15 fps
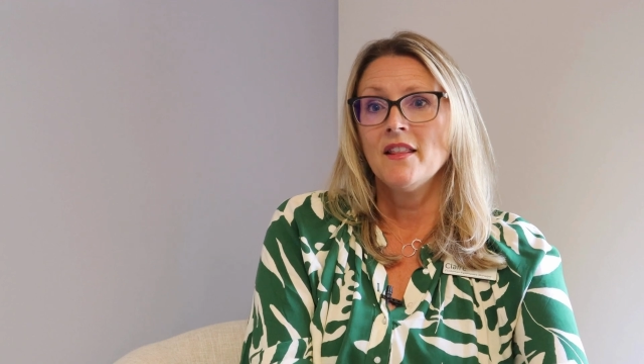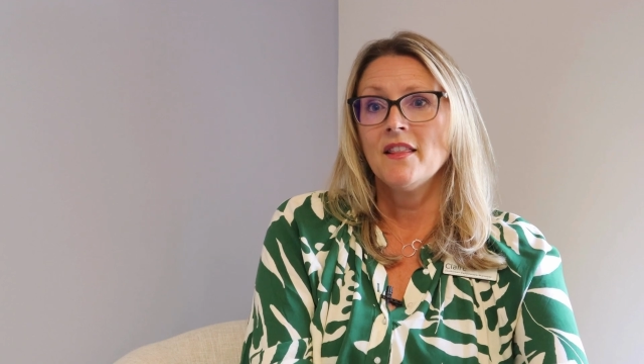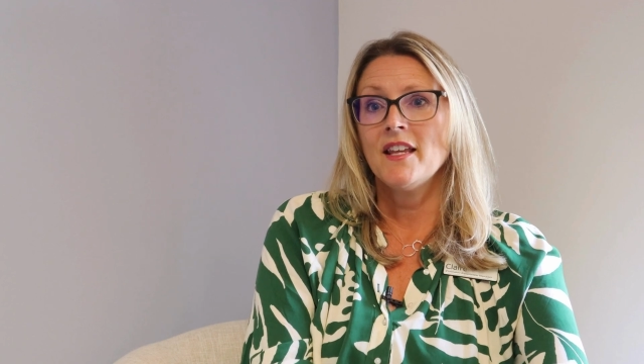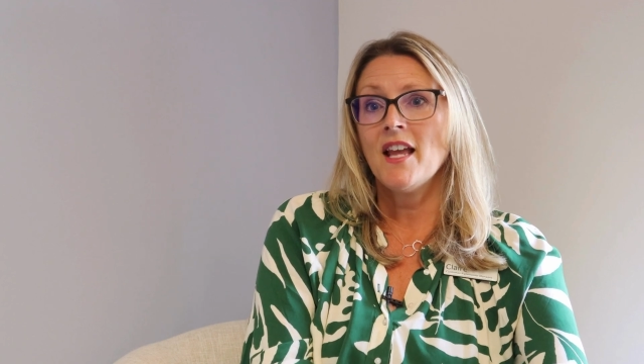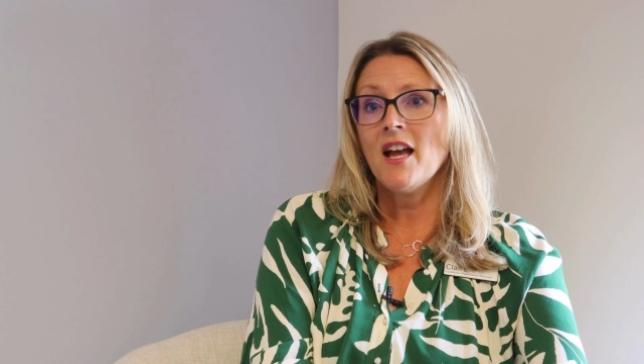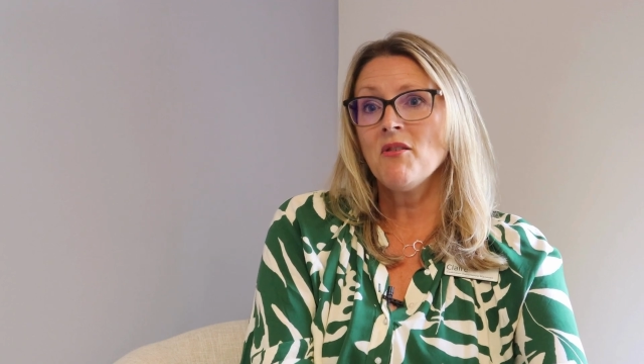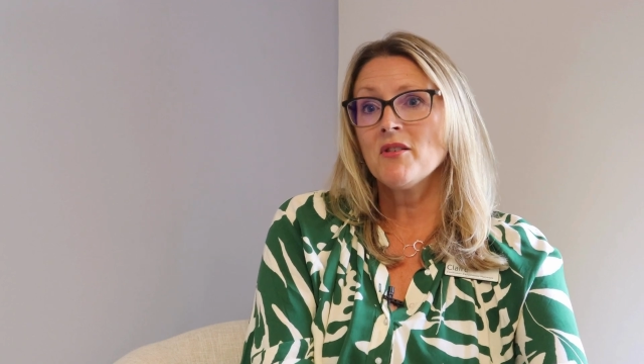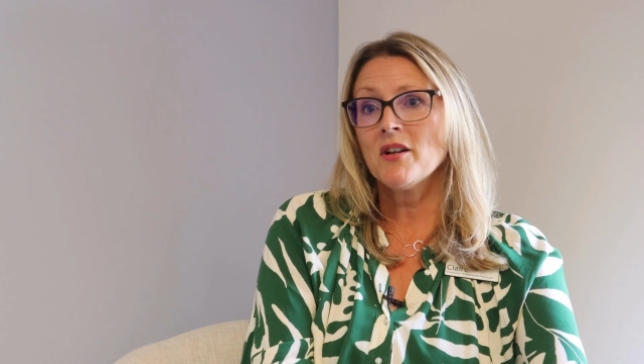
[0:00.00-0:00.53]

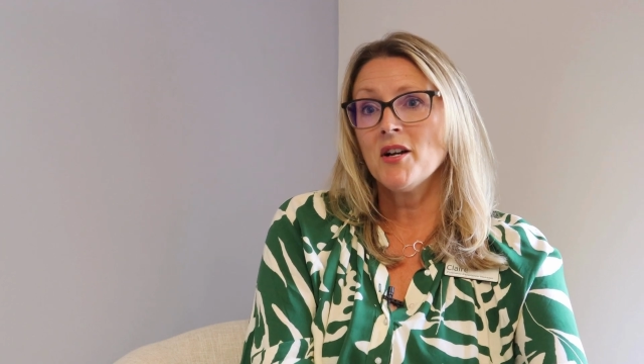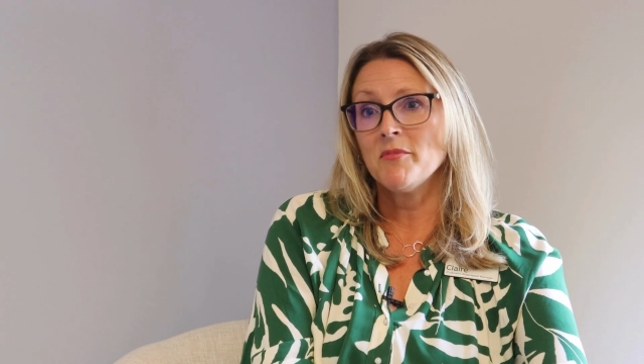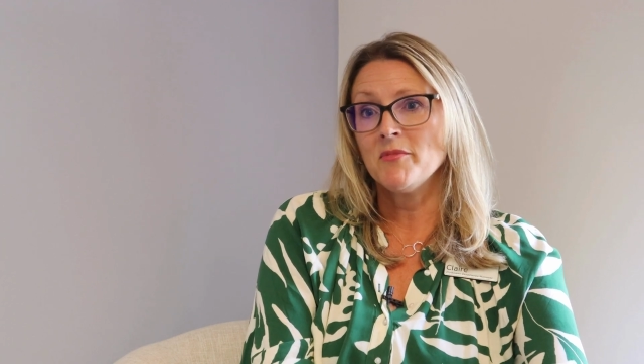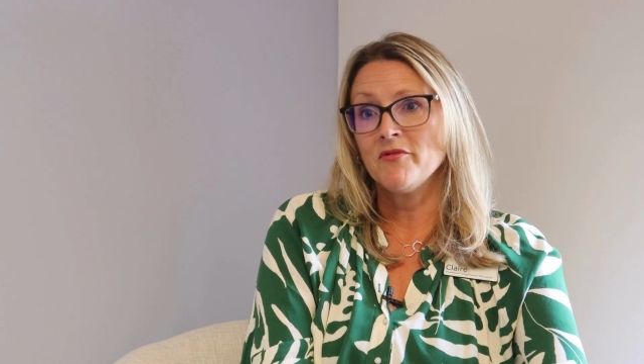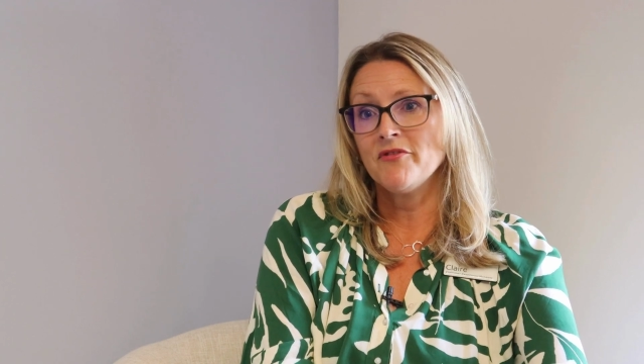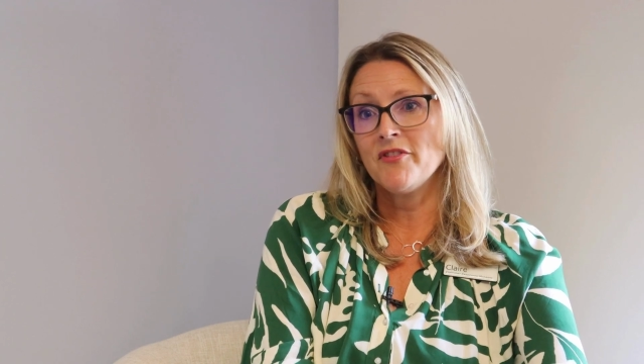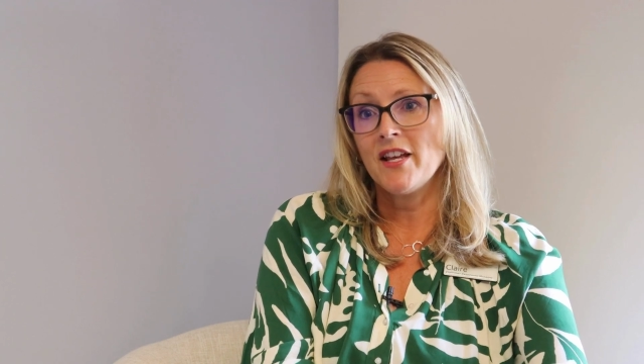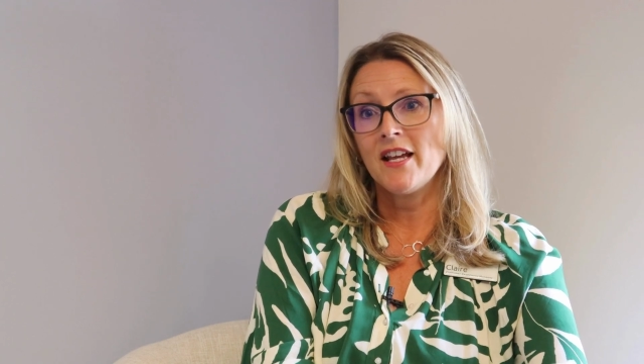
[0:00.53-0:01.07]
The outcome
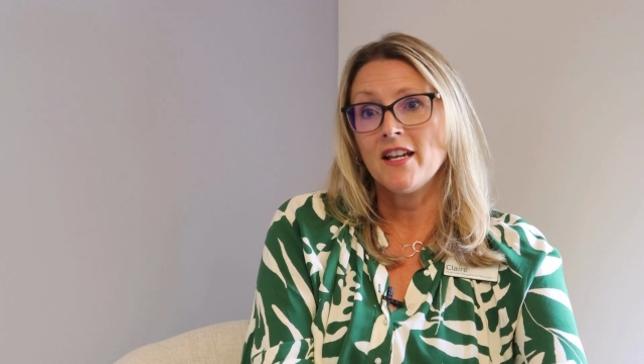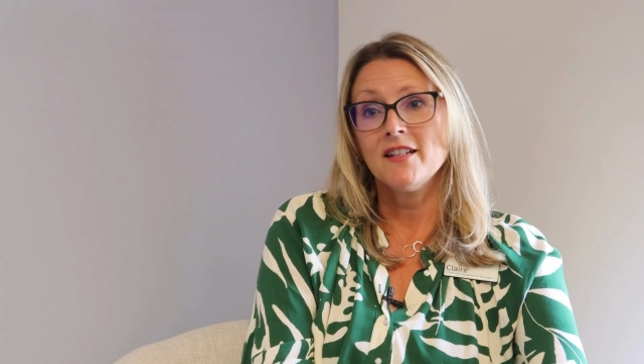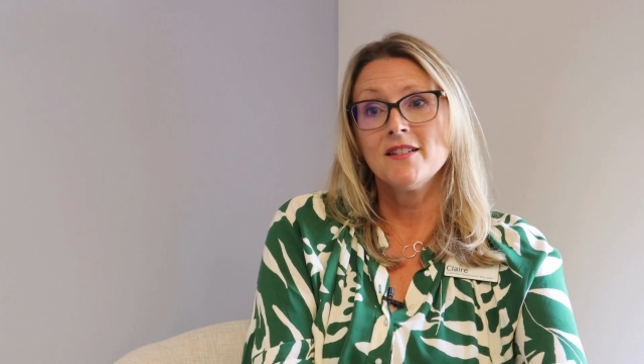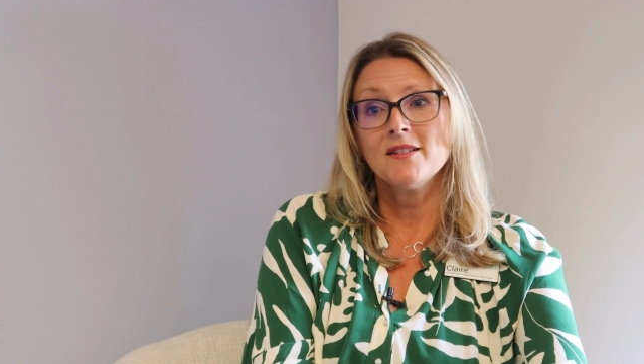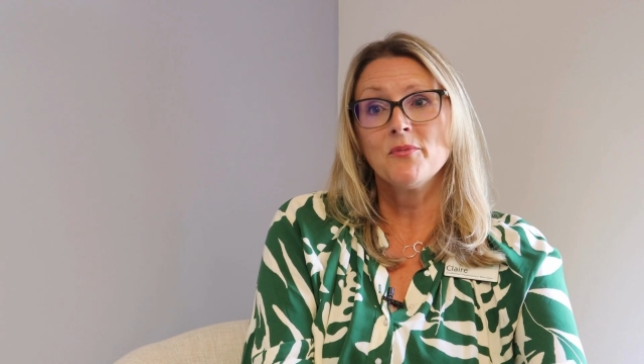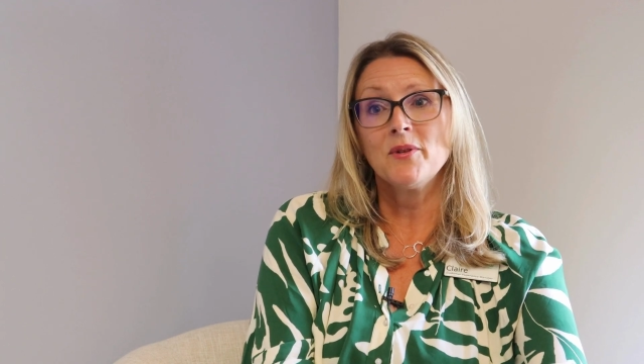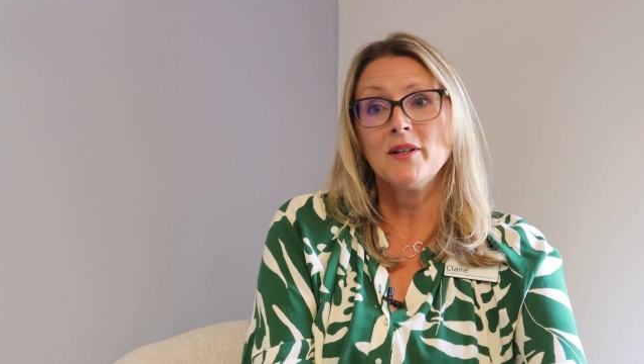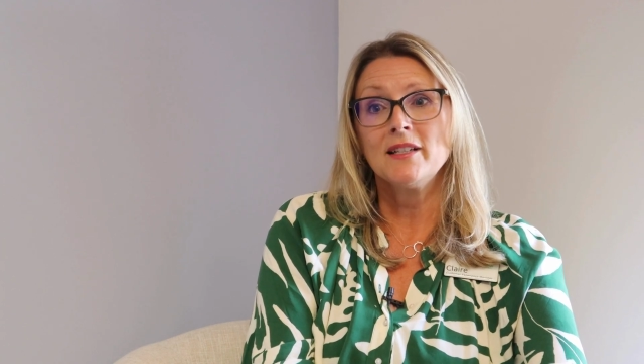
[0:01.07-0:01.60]
of
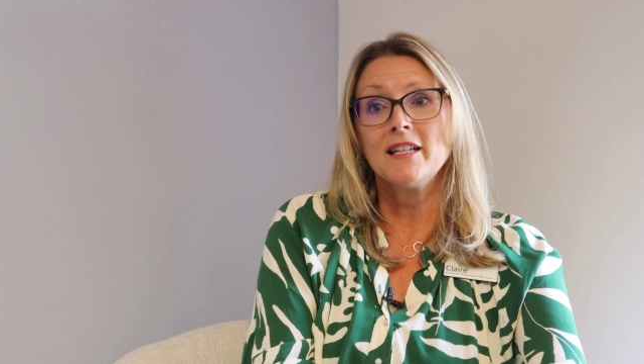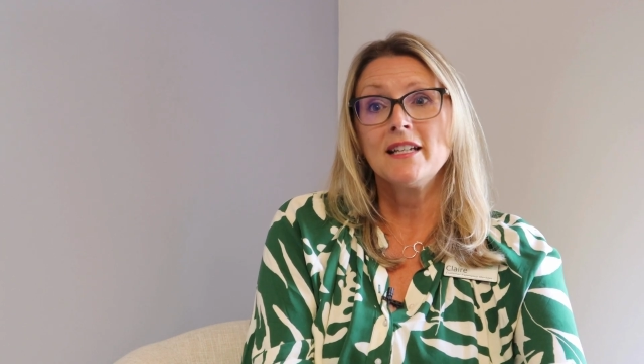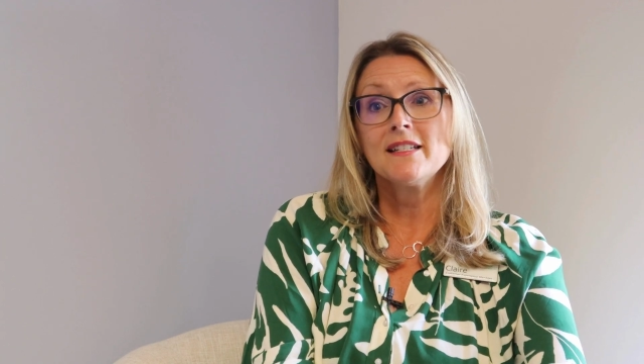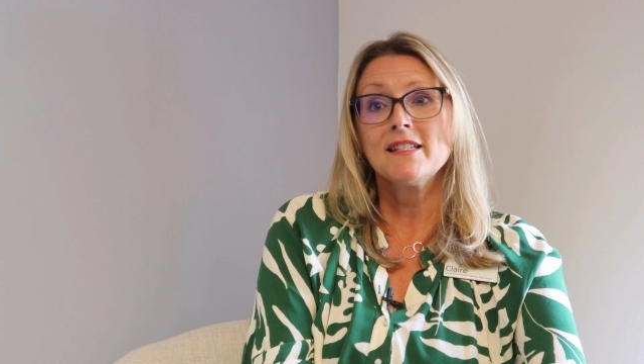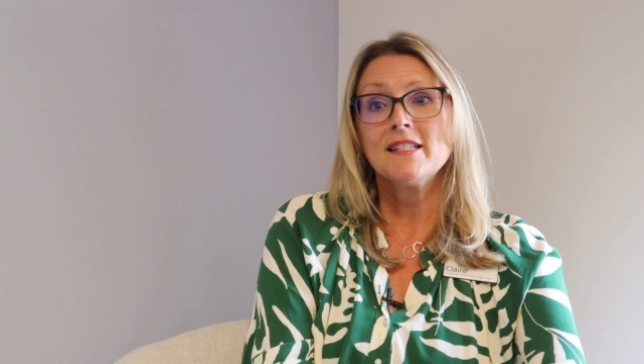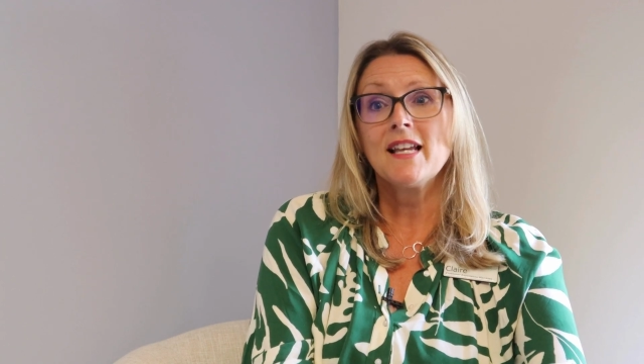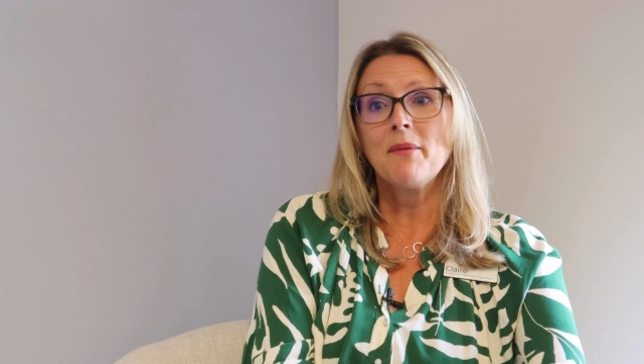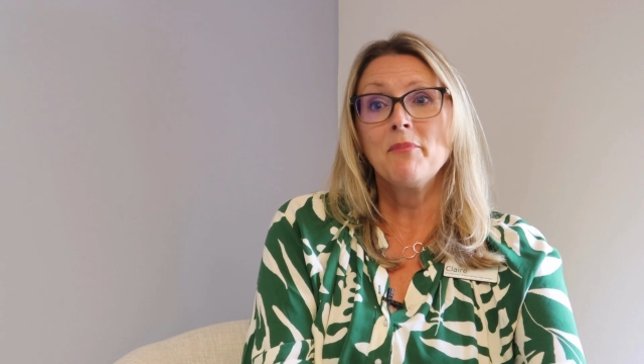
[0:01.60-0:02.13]
this will
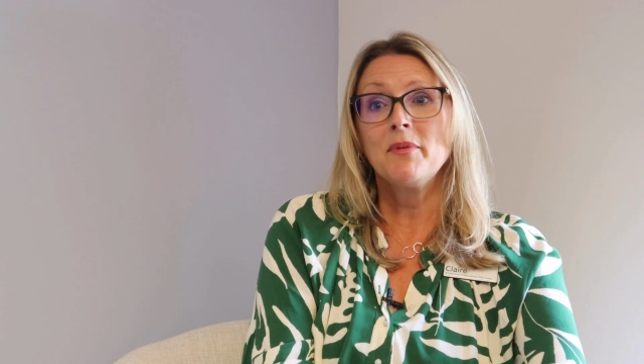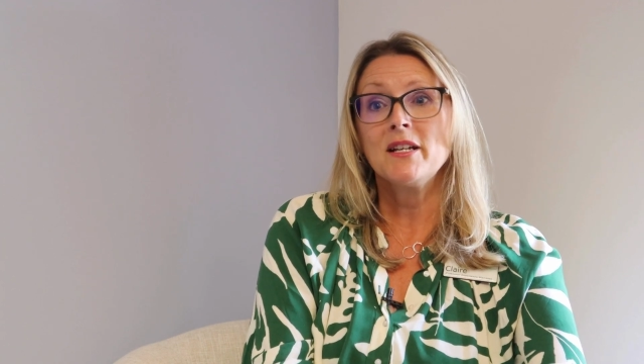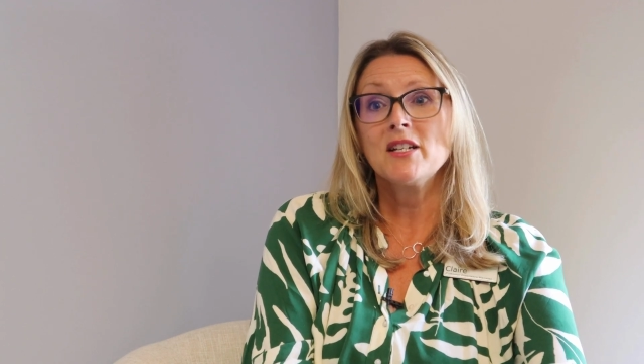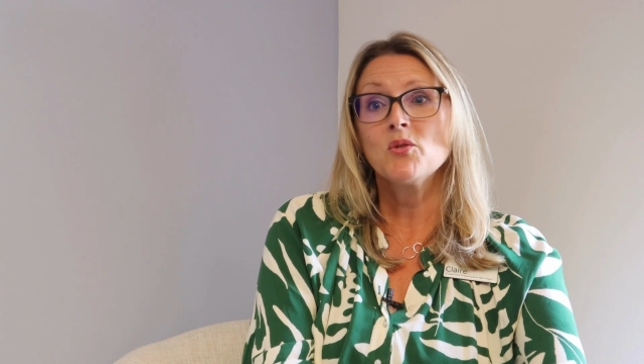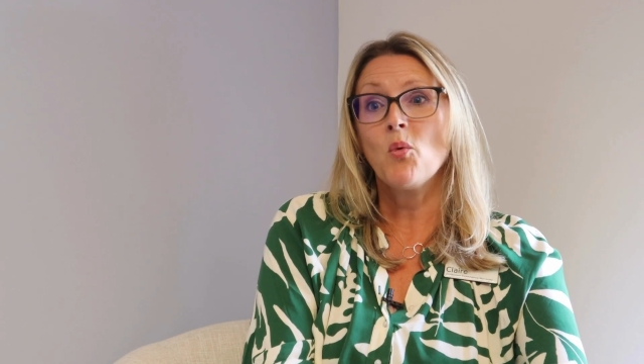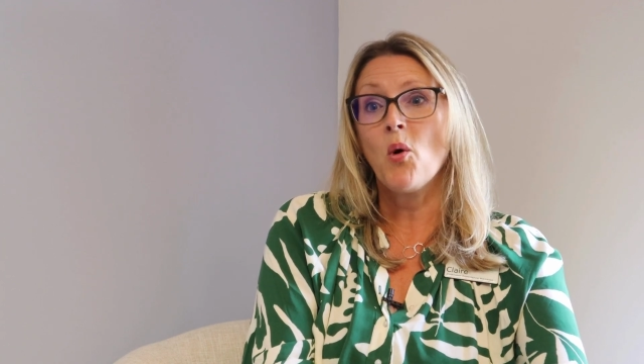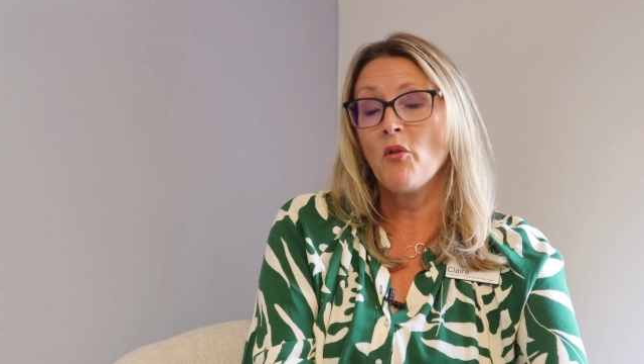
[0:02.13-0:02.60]
establish